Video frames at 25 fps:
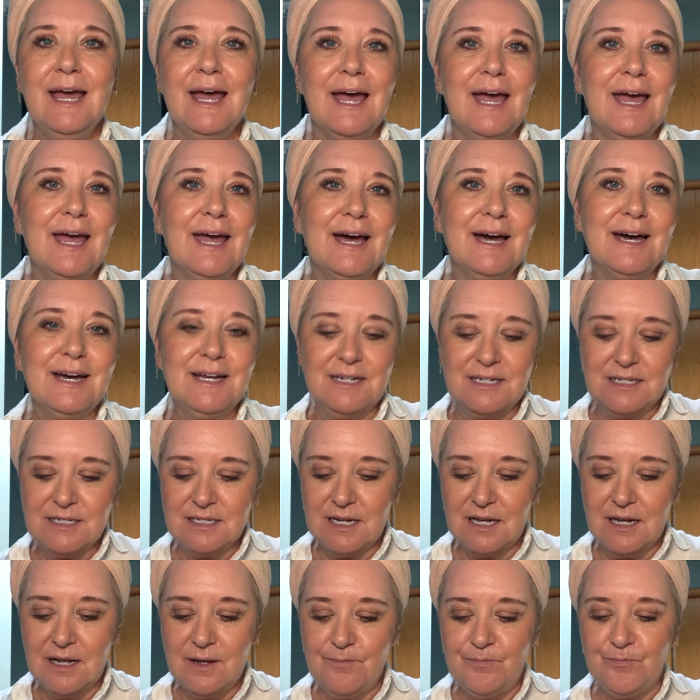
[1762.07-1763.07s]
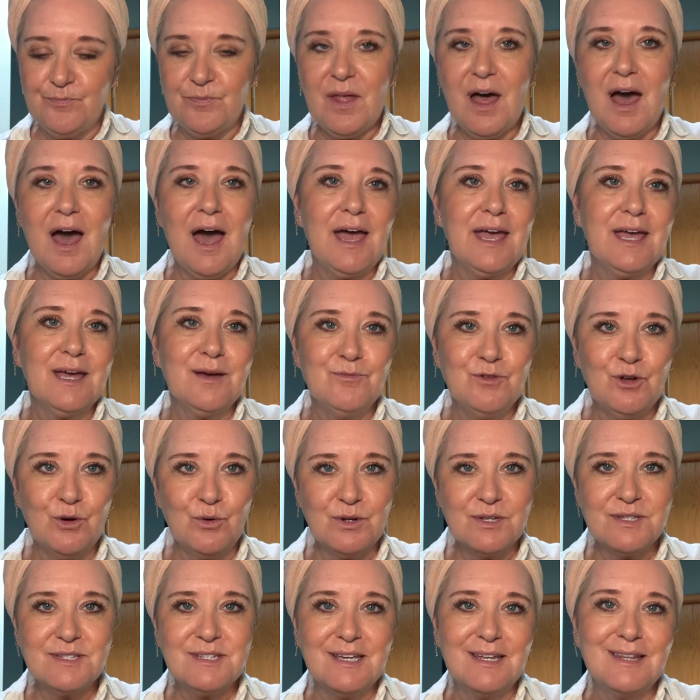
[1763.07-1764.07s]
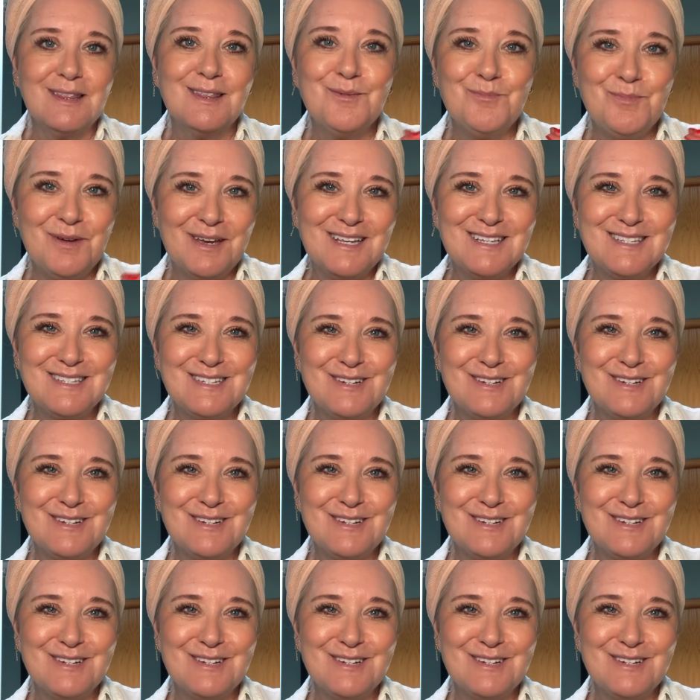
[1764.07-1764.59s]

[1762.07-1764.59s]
and I am noticing the biggest